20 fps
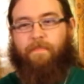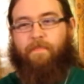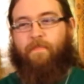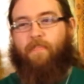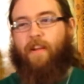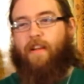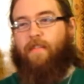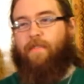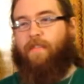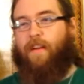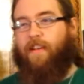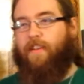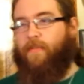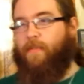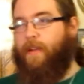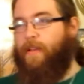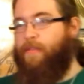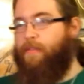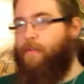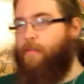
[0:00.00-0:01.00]
try to find your
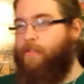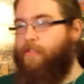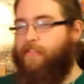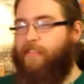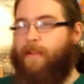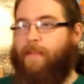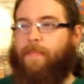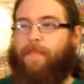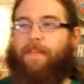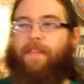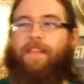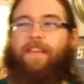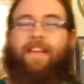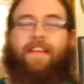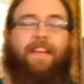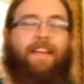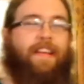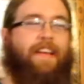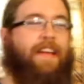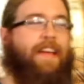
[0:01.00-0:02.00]
way through it or something.
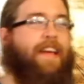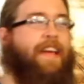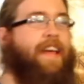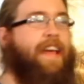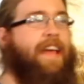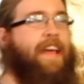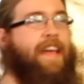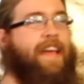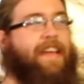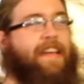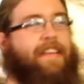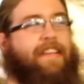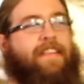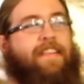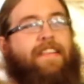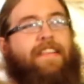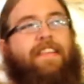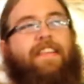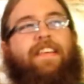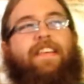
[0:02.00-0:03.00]

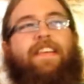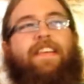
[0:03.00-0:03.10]
And